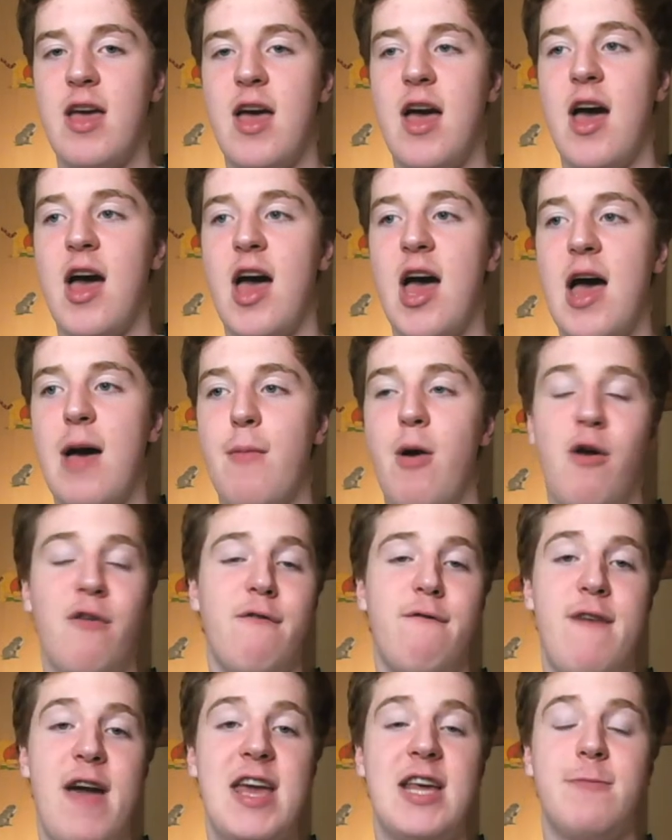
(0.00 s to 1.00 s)
On
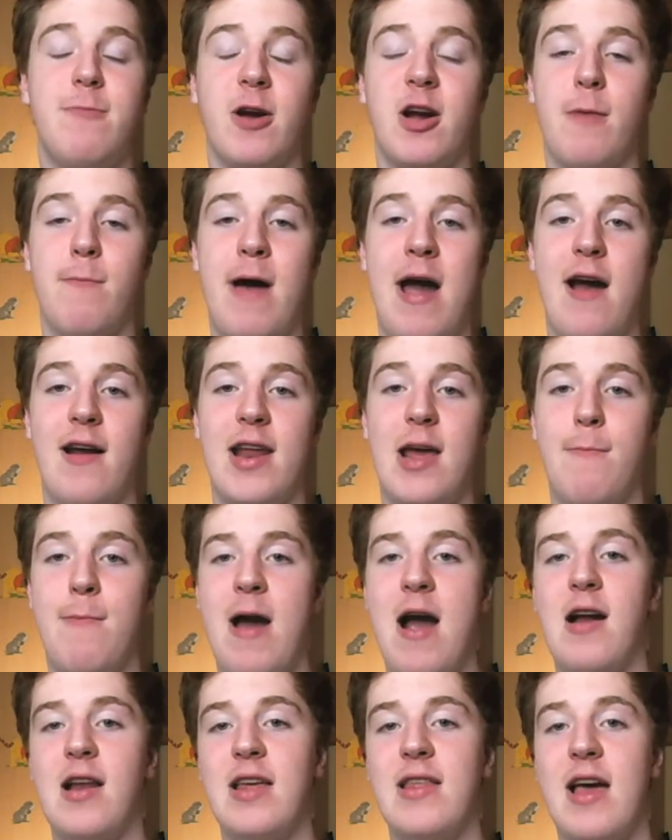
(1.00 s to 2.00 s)
Facebook, apparently.
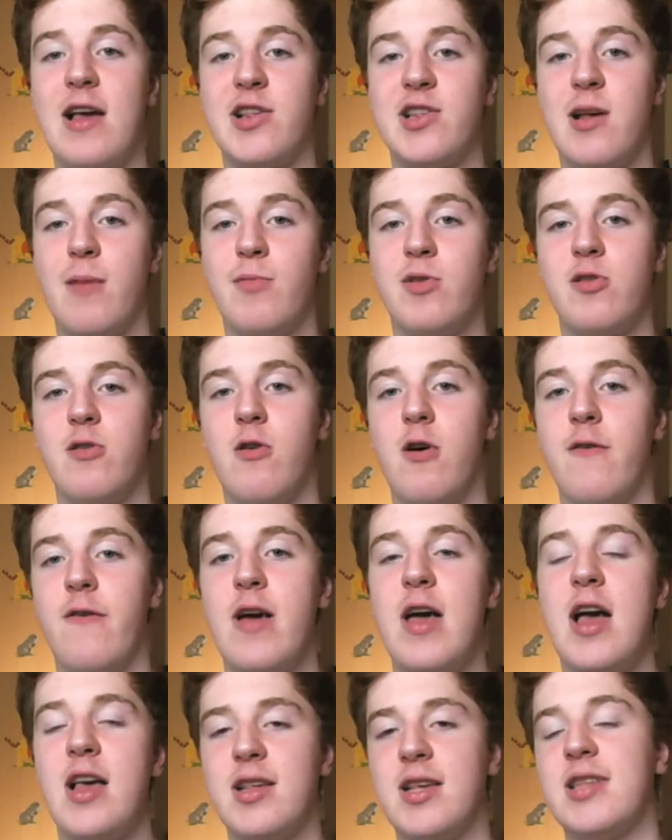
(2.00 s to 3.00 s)
Apparently, there's some sort of
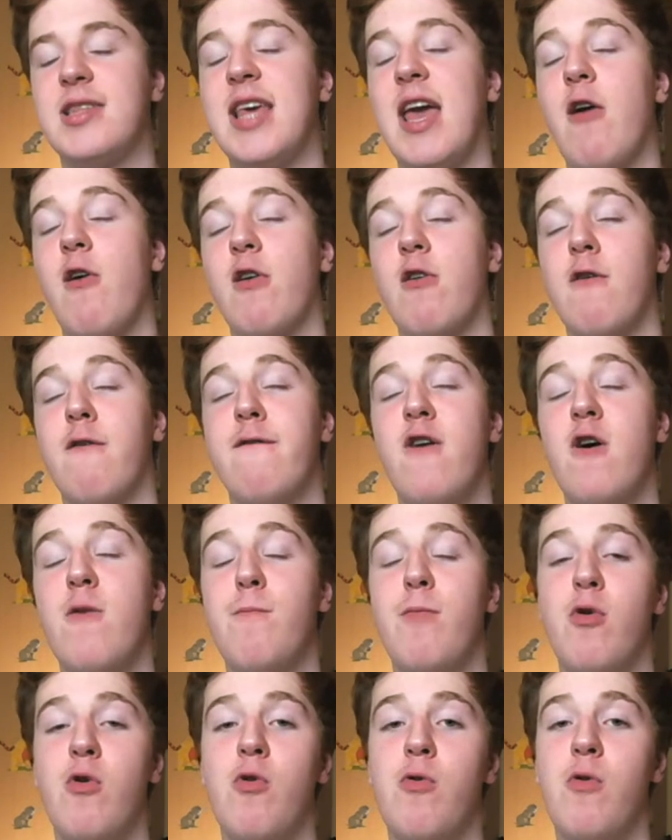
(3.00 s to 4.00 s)
satirical
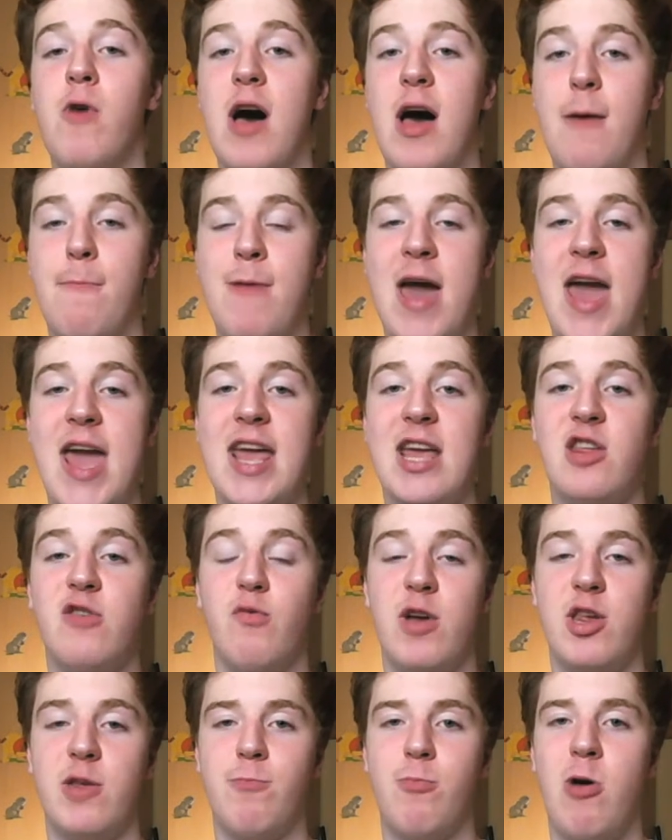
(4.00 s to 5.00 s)
football page
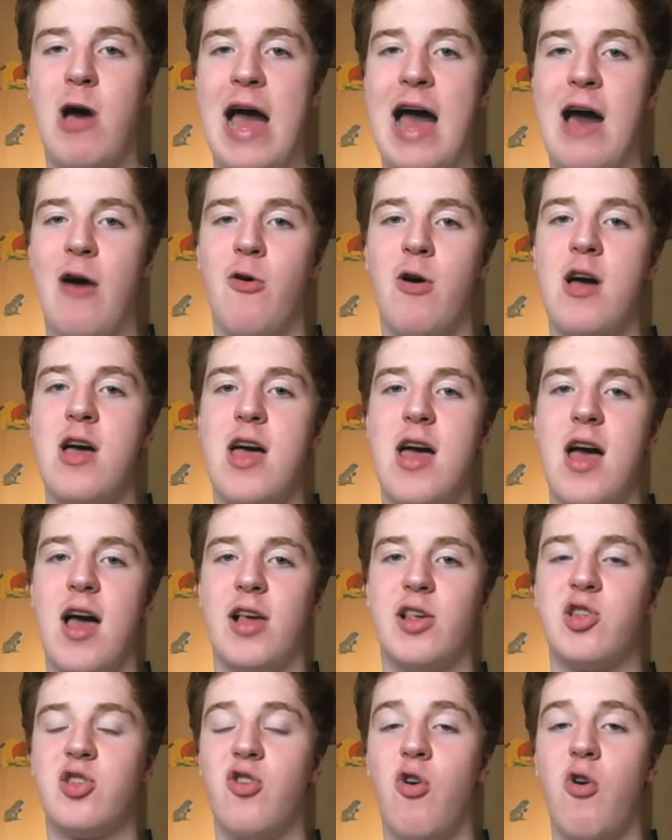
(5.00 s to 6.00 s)
which put out a
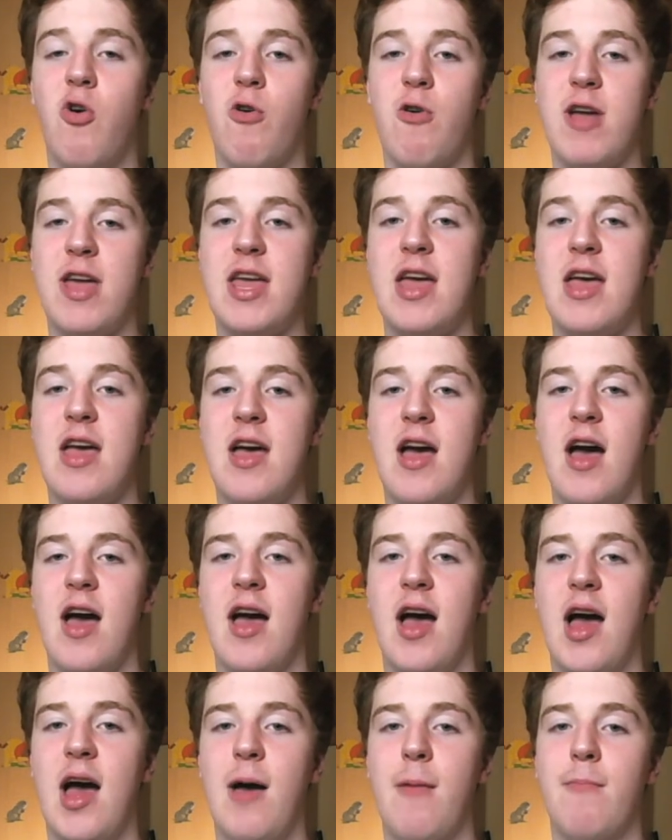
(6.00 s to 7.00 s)
story
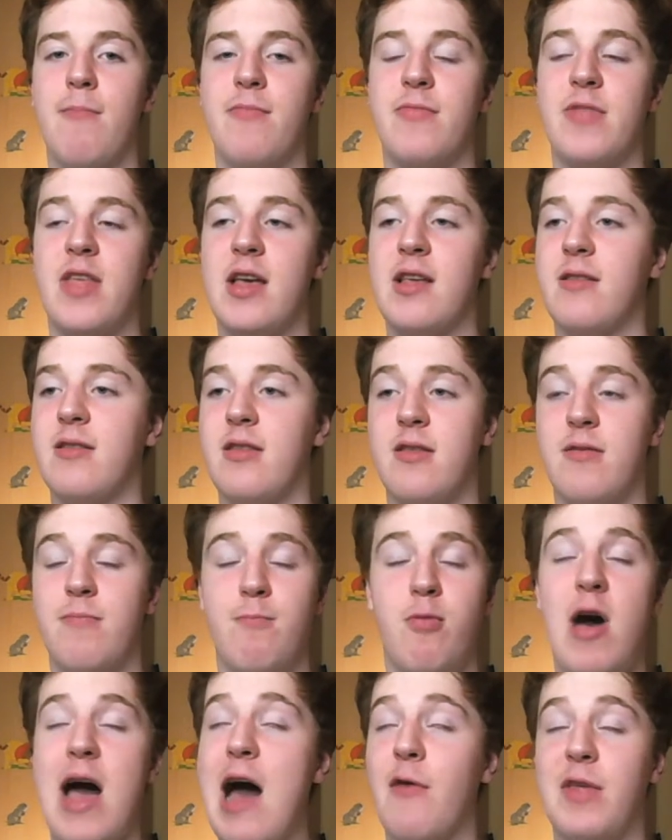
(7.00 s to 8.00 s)
that
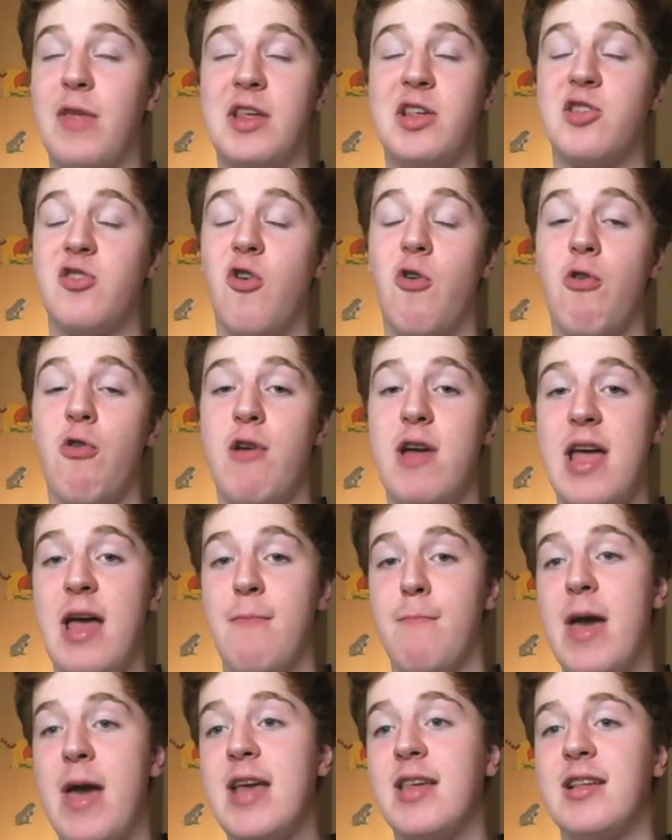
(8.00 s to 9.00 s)
put out this story, and
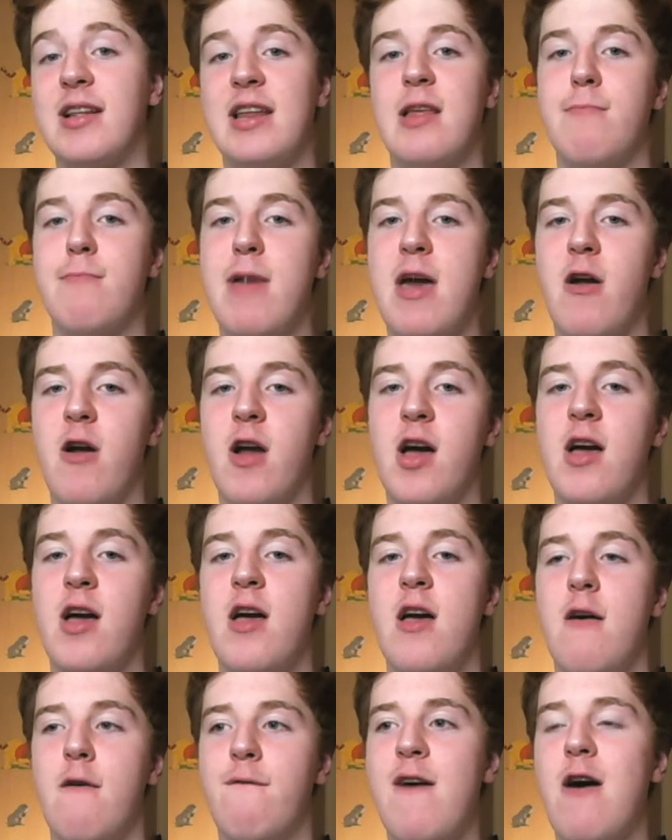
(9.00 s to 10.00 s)
basically the Mirror
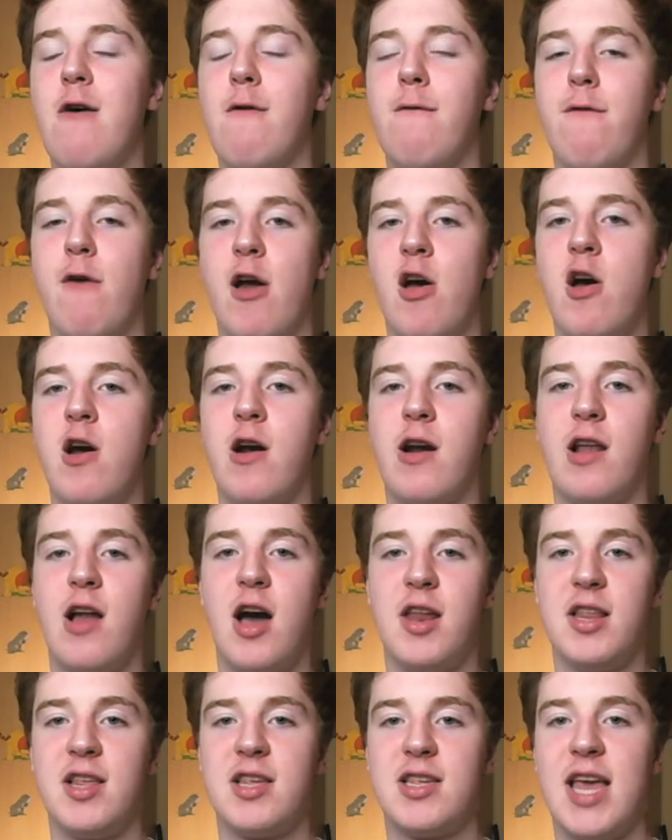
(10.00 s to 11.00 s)
fell for it, hook, line
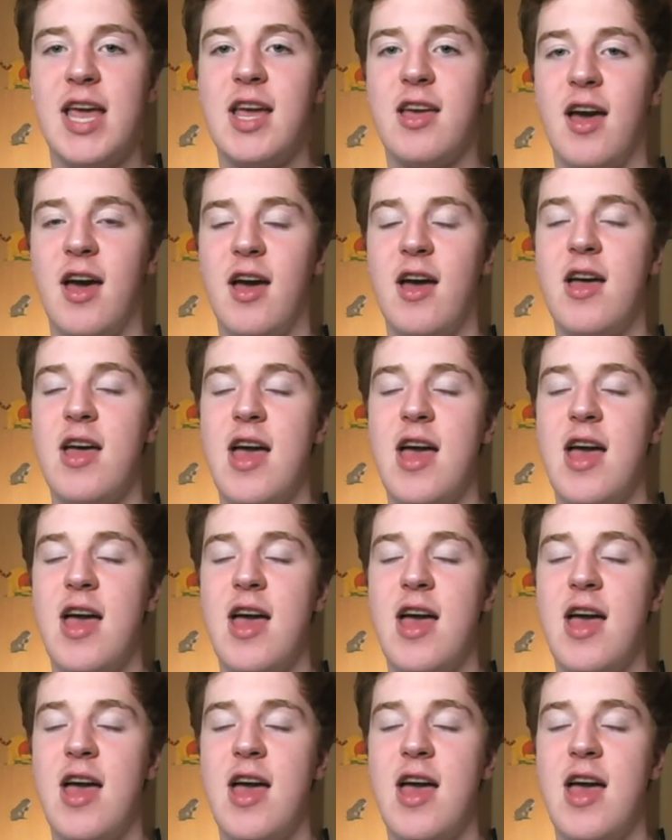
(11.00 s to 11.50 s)
and sinker.